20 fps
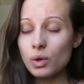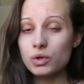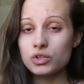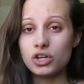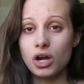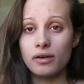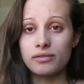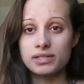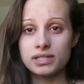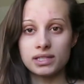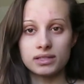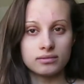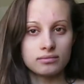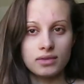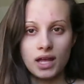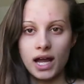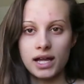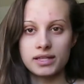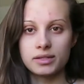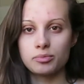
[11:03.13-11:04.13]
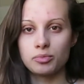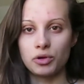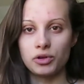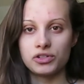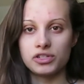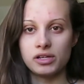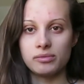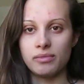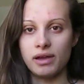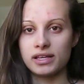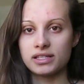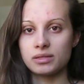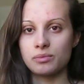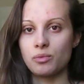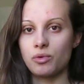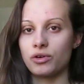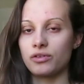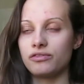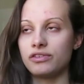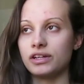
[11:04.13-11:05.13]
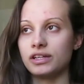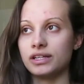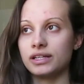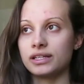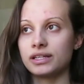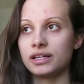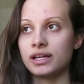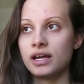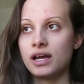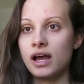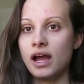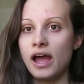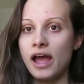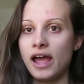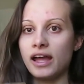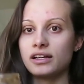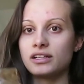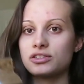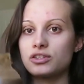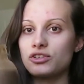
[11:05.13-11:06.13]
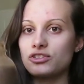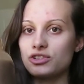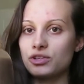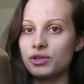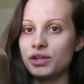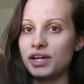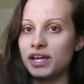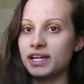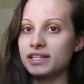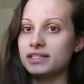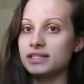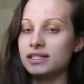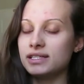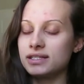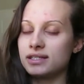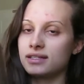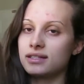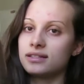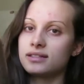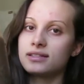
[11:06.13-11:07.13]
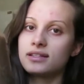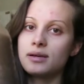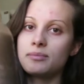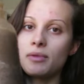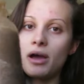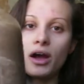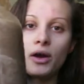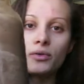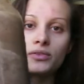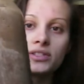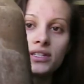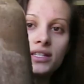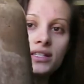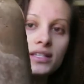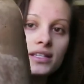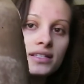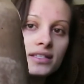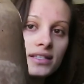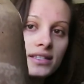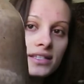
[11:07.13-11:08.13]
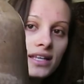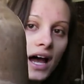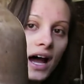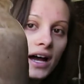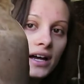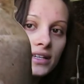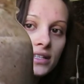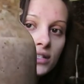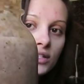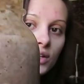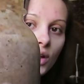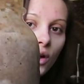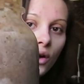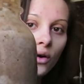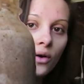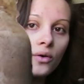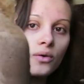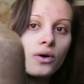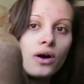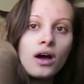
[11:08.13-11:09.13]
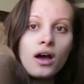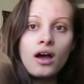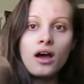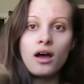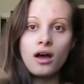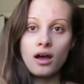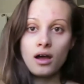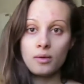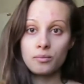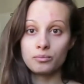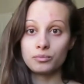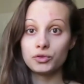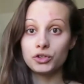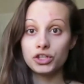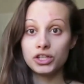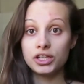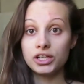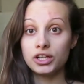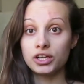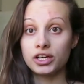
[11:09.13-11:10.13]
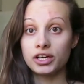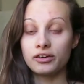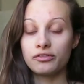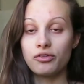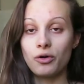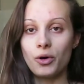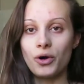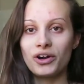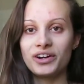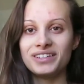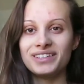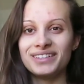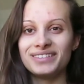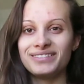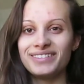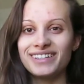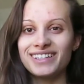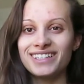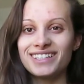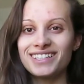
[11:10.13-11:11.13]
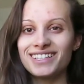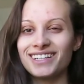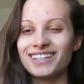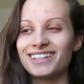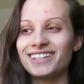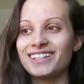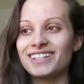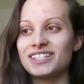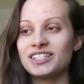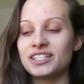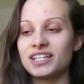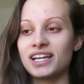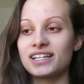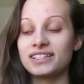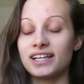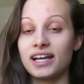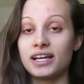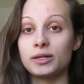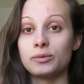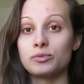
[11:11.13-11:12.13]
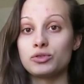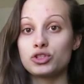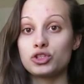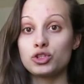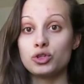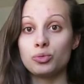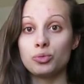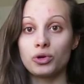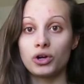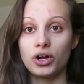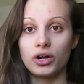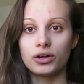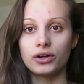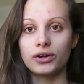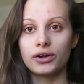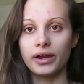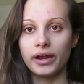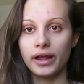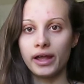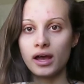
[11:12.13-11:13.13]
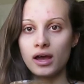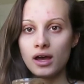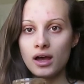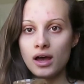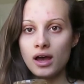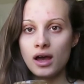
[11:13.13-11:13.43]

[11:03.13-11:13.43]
which obviously adds protein, makes it more filling, and it's also like a decent amount, it's a decent size. So I'm really looking forward to finishing this because I am super hungry